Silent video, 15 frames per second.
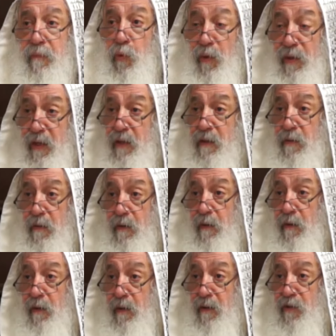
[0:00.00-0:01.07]
We need
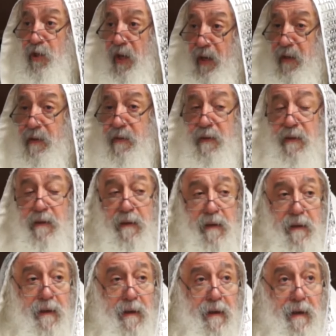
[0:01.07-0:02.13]
charity.
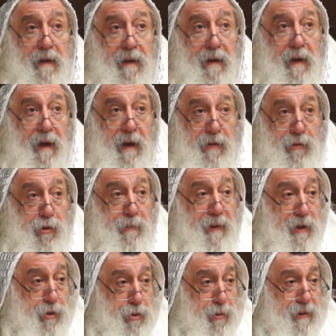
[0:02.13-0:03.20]
And to be
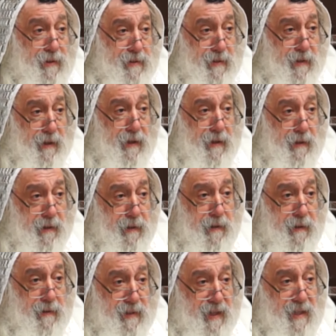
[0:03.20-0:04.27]
a Jew,
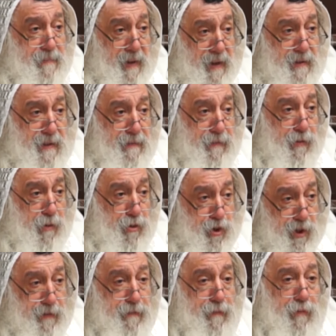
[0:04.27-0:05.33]
it's expensive.
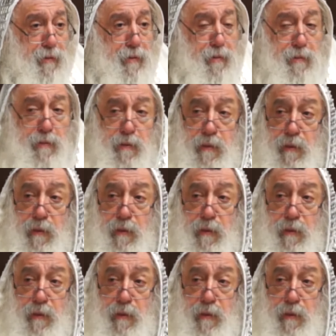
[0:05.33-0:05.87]
Kosher food.